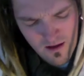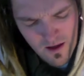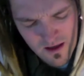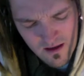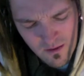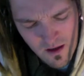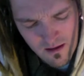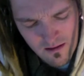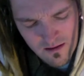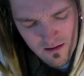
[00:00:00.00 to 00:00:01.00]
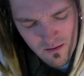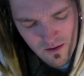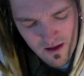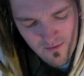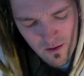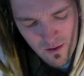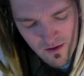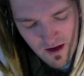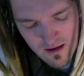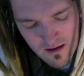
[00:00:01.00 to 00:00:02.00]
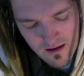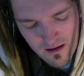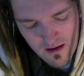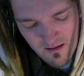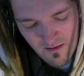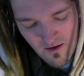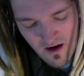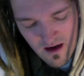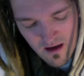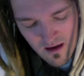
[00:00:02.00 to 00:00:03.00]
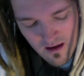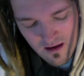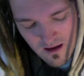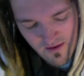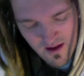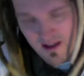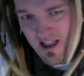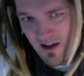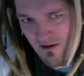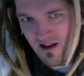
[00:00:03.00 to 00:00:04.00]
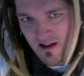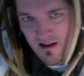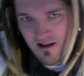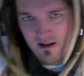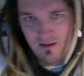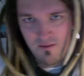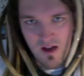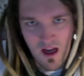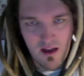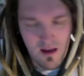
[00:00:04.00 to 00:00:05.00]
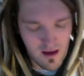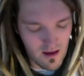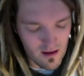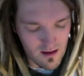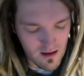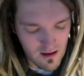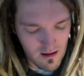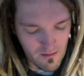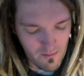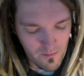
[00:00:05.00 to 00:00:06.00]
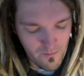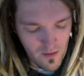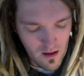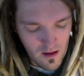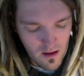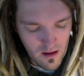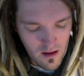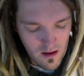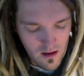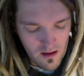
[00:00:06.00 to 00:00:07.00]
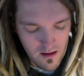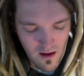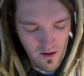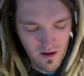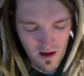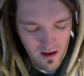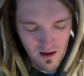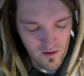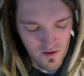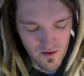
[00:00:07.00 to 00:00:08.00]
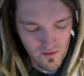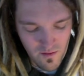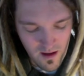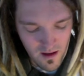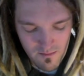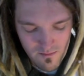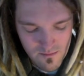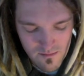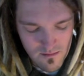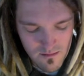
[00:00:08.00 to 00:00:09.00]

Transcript: The other question as well, which I've got to address, I'm afraid, it's kind of a serious subject, is the whole kind of cultural thing.